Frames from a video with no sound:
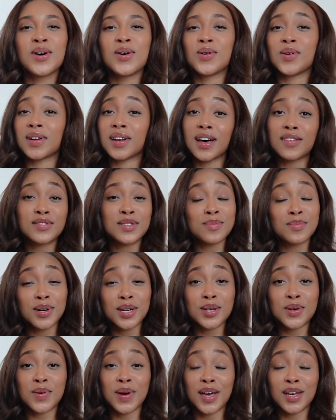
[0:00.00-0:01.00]
would love to bring
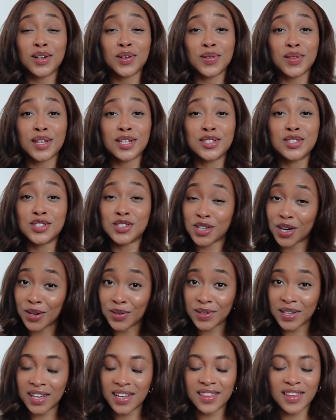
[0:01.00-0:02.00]
you in on the
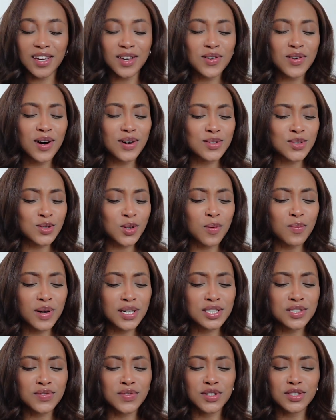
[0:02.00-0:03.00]
journey. Thank you all so
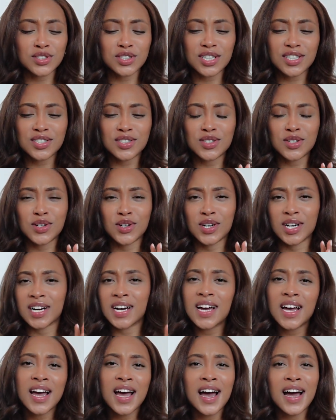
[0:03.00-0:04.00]
much for just your
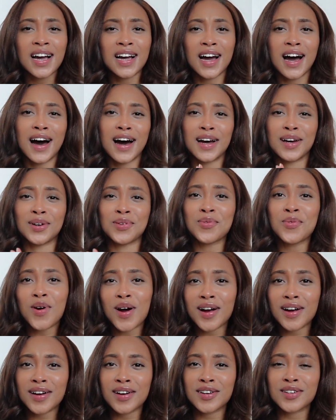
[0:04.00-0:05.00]
kind
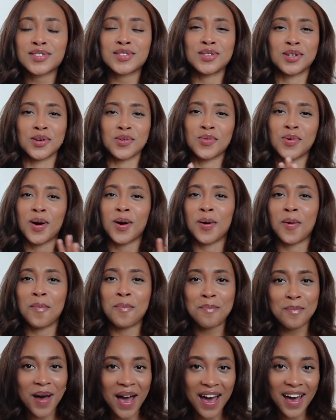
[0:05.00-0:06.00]
words, your welcome
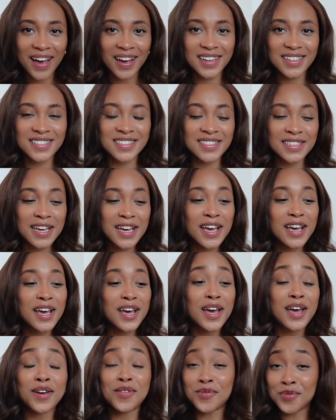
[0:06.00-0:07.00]
backs.
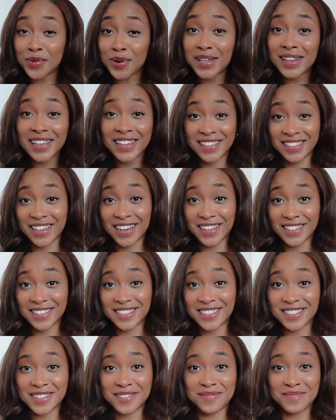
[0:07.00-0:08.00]
It really
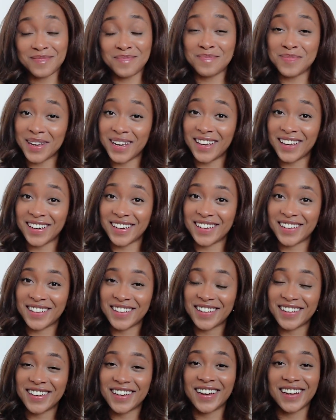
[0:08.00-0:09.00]
does mean
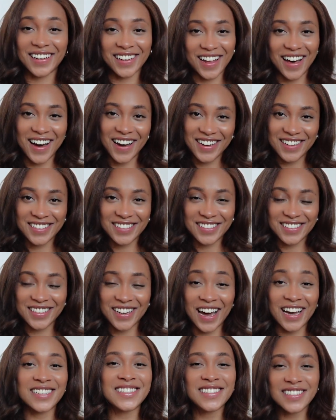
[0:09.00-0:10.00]
a lot.
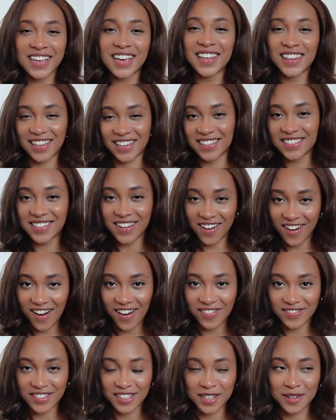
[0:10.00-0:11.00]
I say this
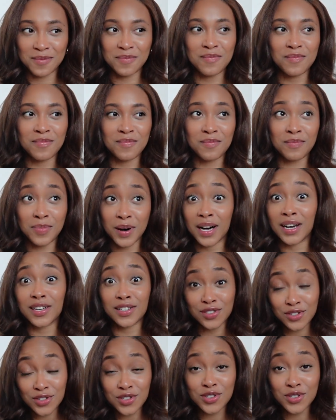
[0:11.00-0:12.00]
often, but
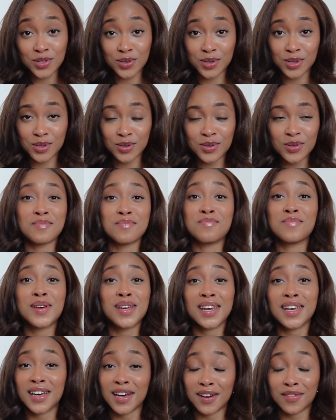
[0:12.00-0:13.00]
it's true.
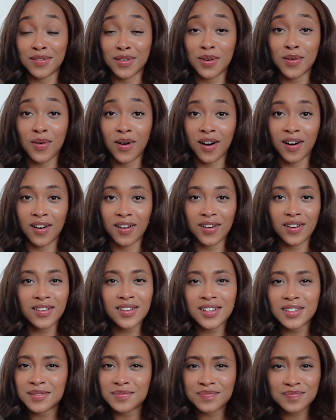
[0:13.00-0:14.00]
Many of you all